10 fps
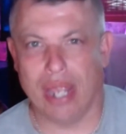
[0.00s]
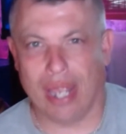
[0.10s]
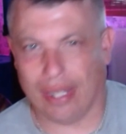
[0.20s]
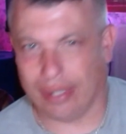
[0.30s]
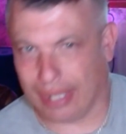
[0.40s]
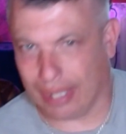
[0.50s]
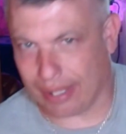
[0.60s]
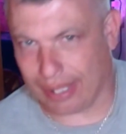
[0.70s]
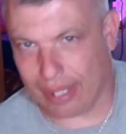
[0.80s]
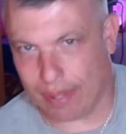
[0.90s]
and get
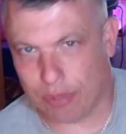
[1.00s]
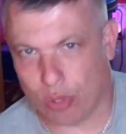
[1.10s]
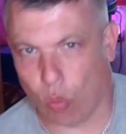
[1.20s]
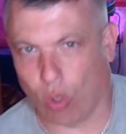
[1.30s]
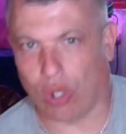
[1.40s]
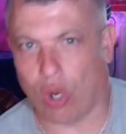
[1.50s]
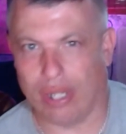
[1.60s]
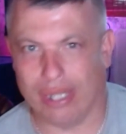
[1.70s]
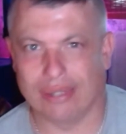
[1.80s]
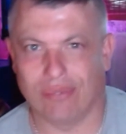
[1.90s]
him to work on
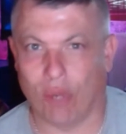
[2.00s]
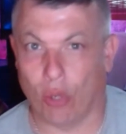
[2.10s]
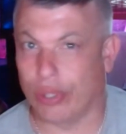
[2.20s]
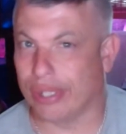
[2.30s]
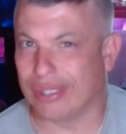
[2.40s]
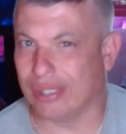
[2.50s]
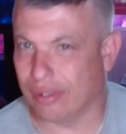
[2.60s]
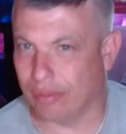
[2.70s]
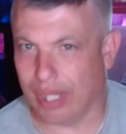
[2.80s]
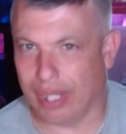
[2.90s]
his focus
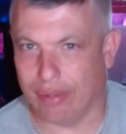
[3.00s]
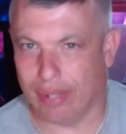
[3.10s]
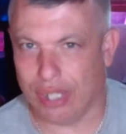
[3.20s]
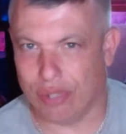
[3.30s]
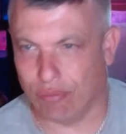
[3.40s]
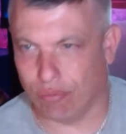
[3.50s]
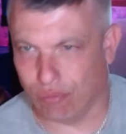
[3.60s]
and